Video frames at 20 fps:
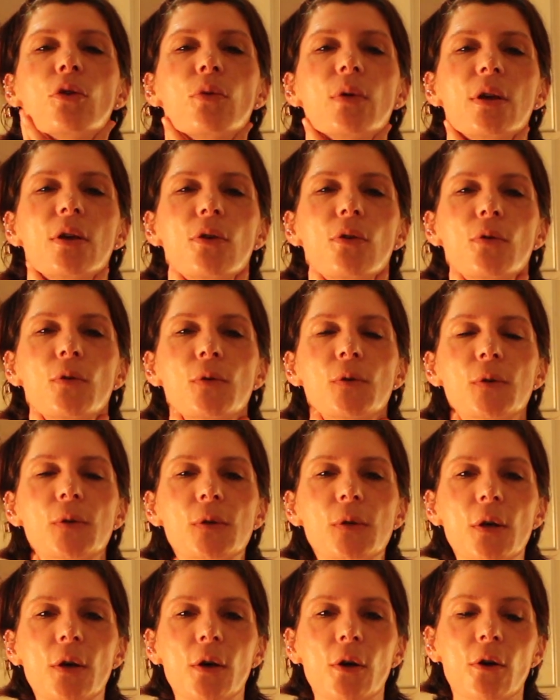We
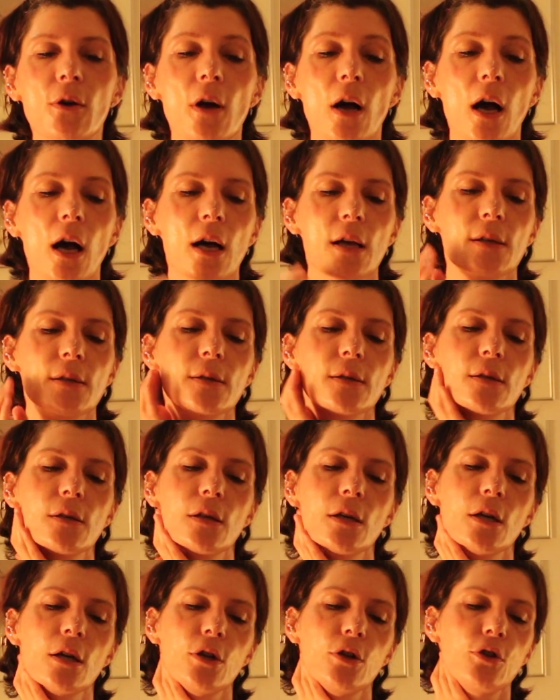use
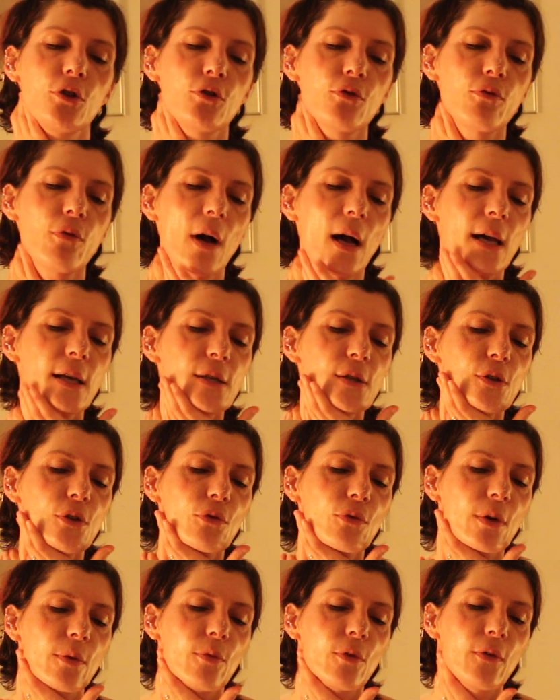gauze twice
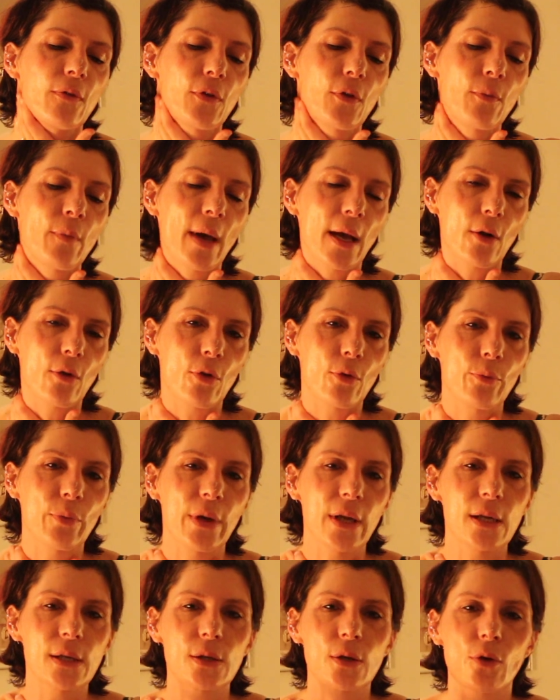to remove the
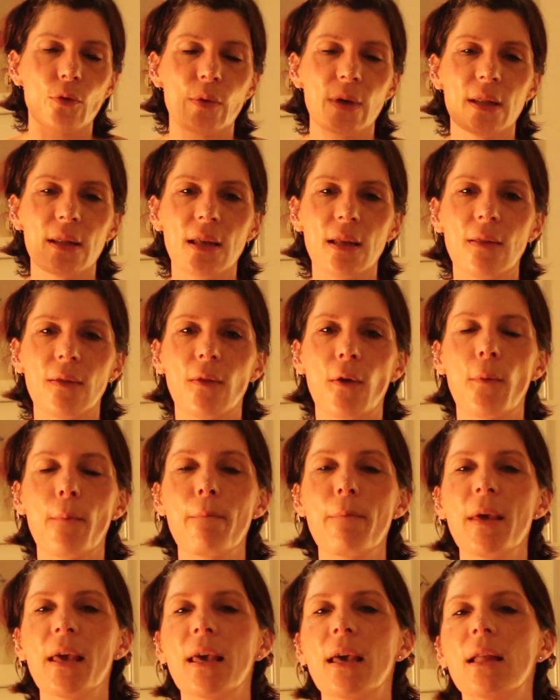micropeel. So we did the
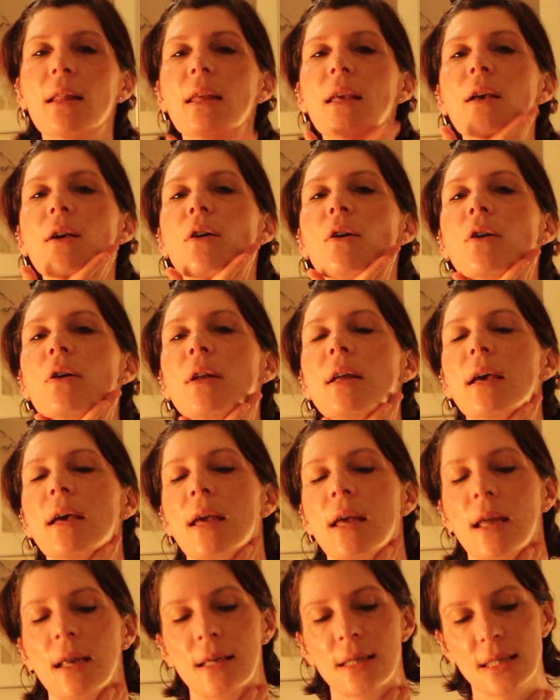mechanical
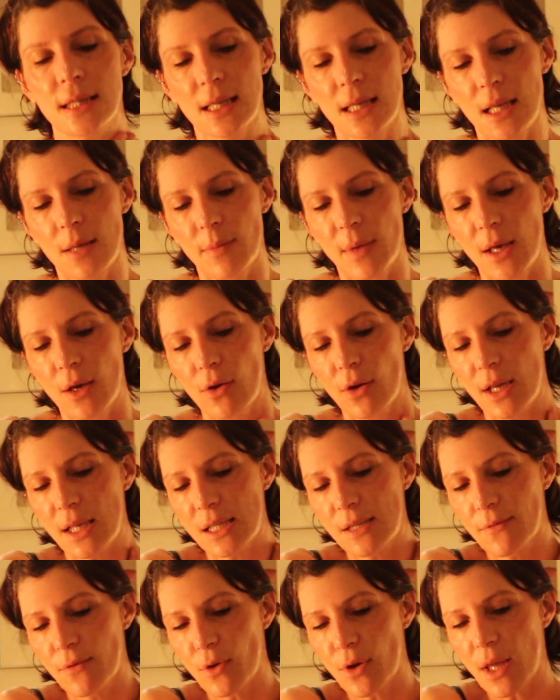and chemical
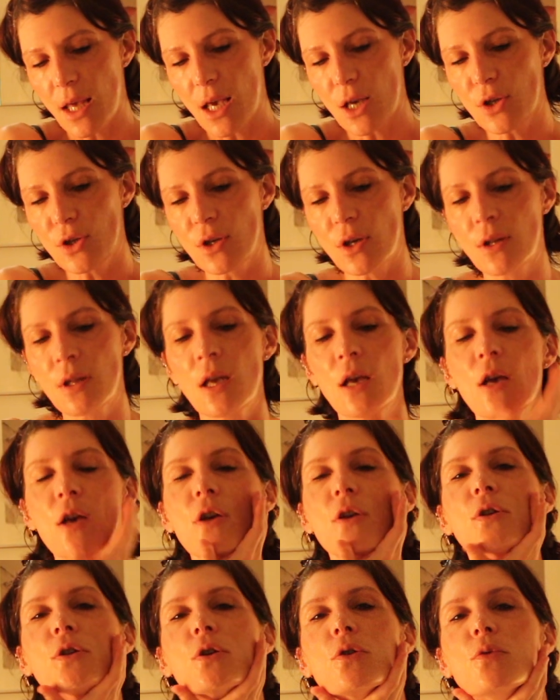exfoliation.
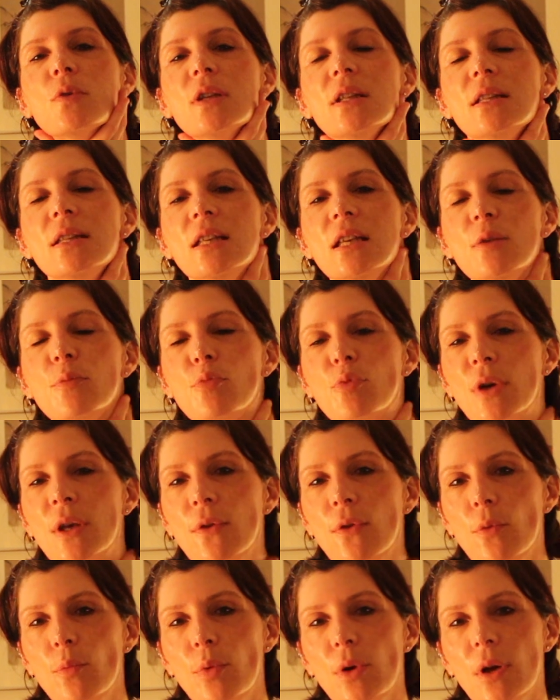So we did
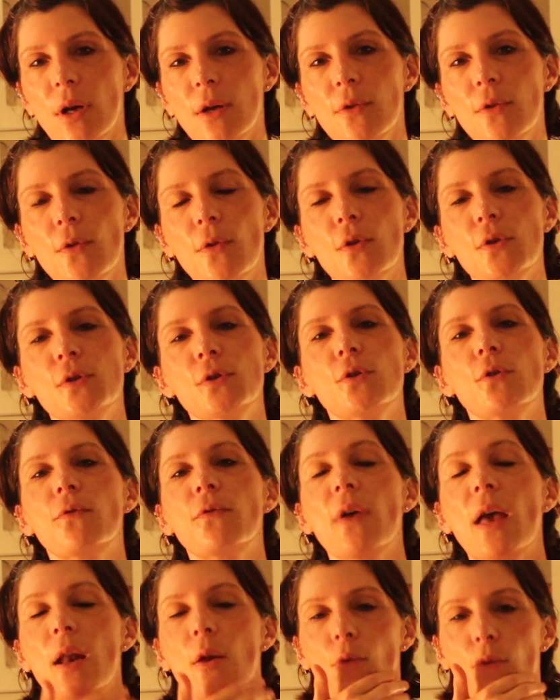bring the blood to the
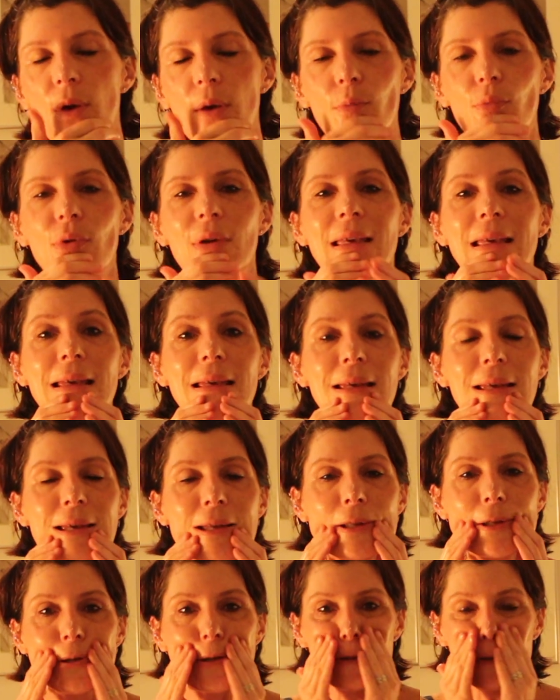surface. We bring
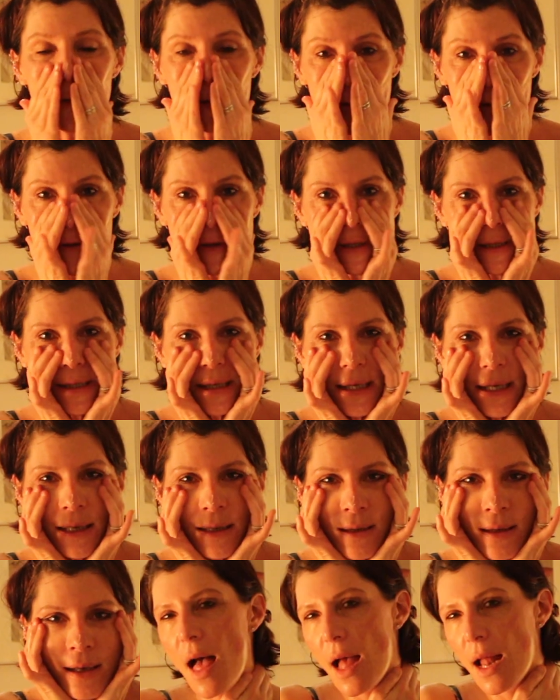heat to the
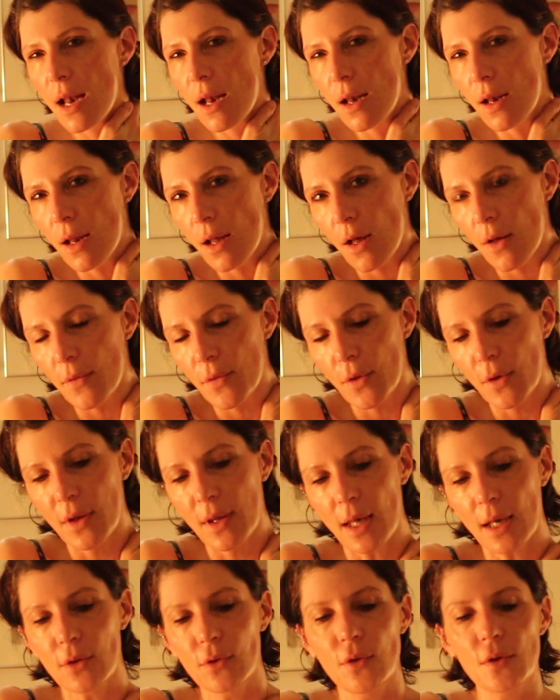skin. I love the
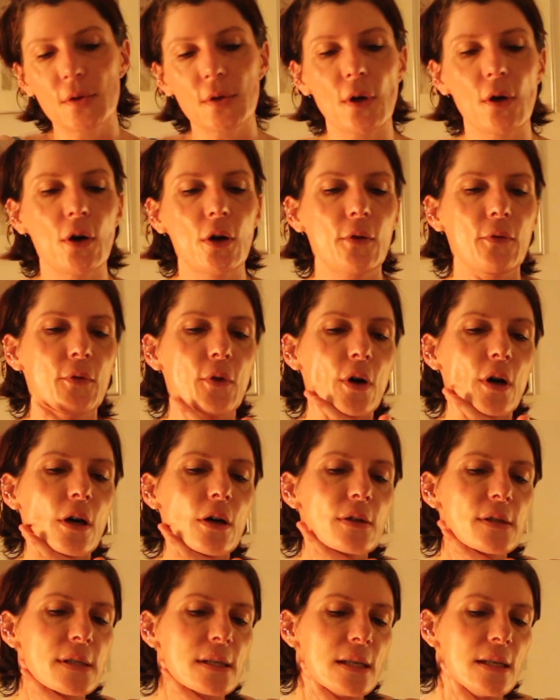cactus oil for all
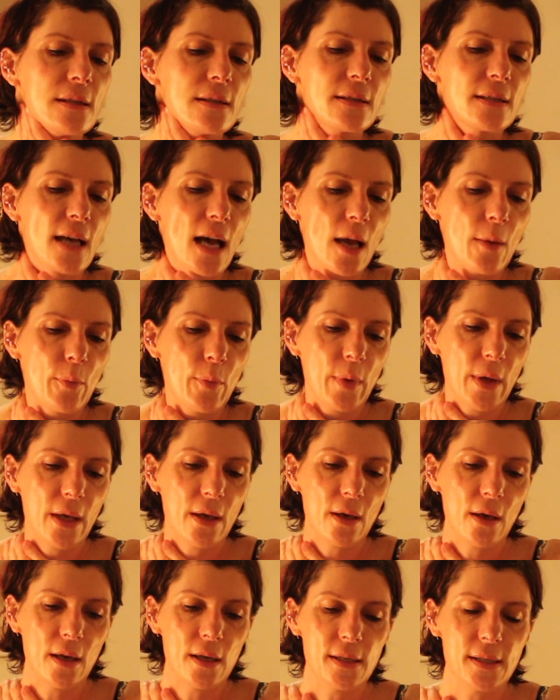skin type
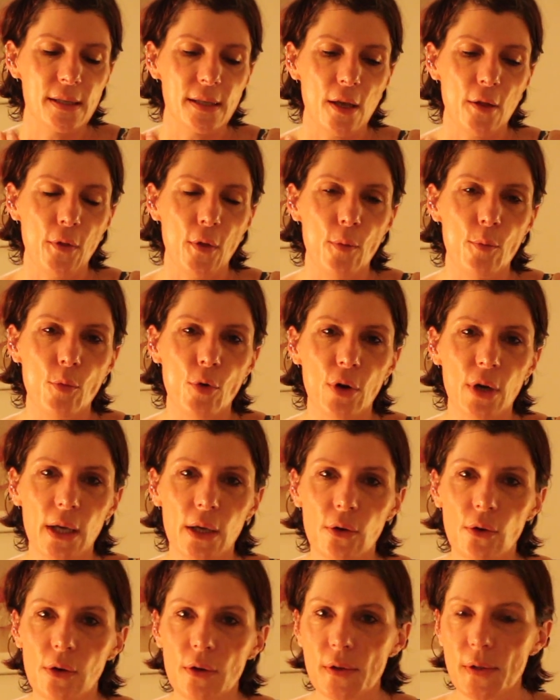because the
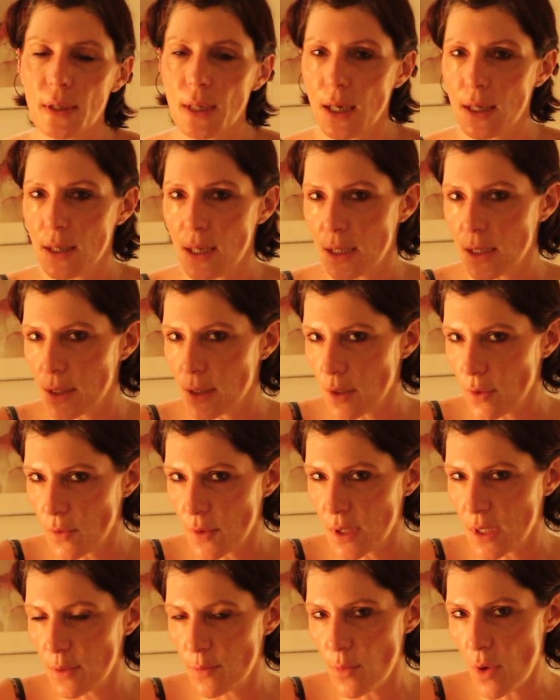molecular size is so
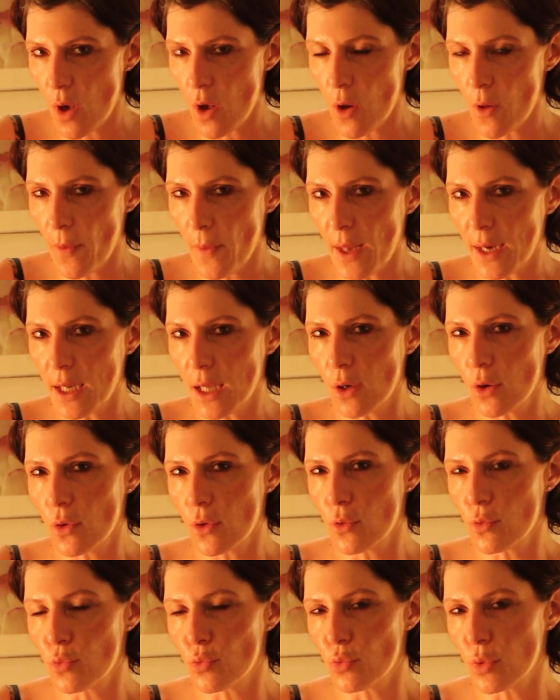small that it go
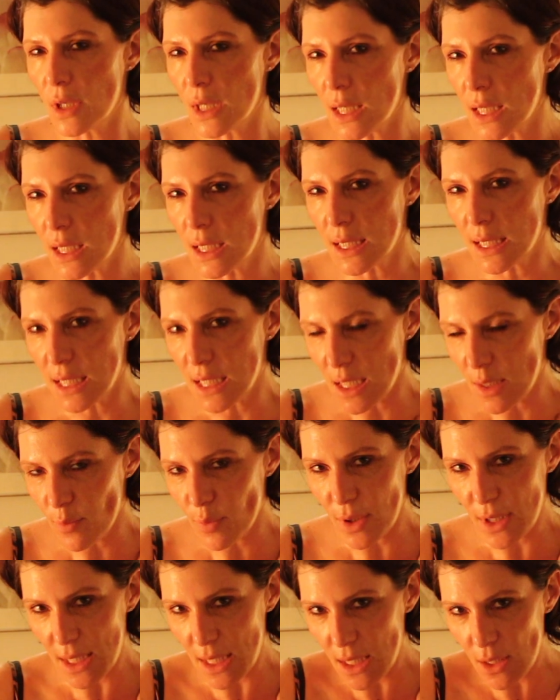really
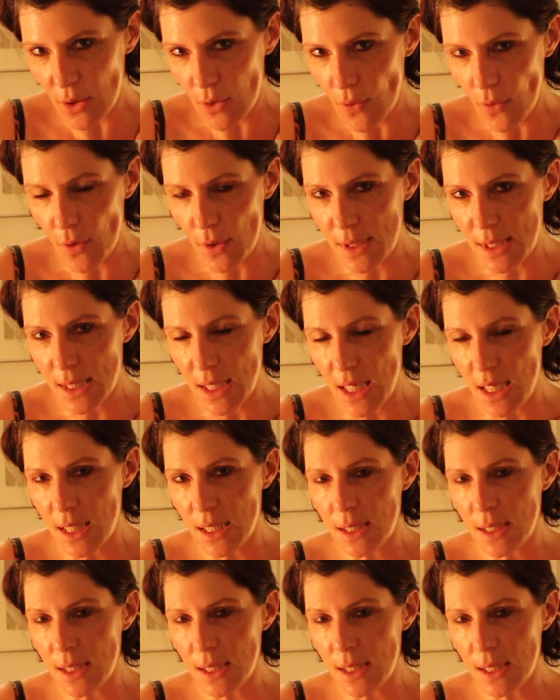deeply into the skin.